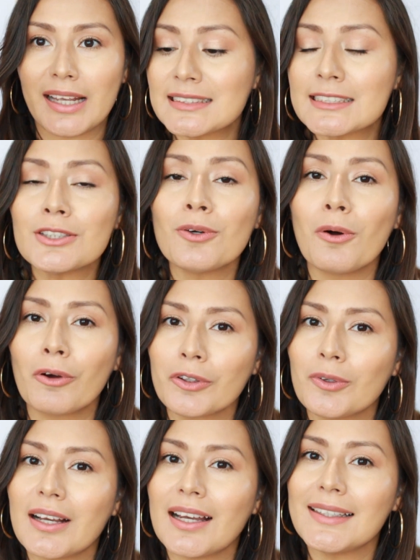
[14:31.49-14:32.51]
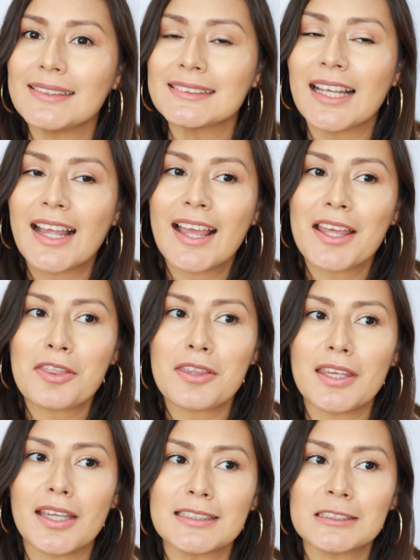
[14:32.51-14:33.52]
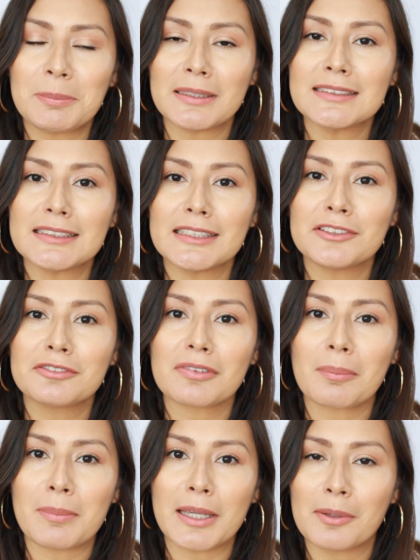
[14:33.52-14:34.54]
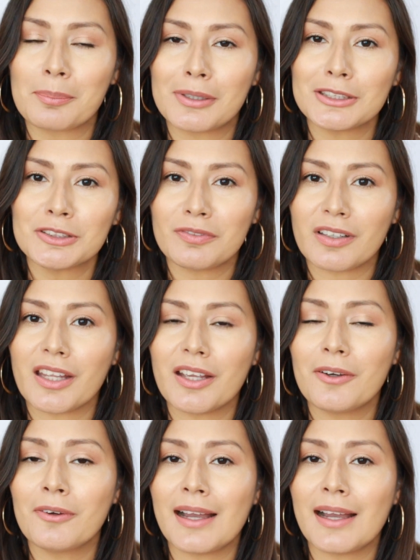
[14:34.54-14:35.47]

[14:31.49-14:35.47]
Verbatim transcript: I still owe you guys the expensive makeup brush video.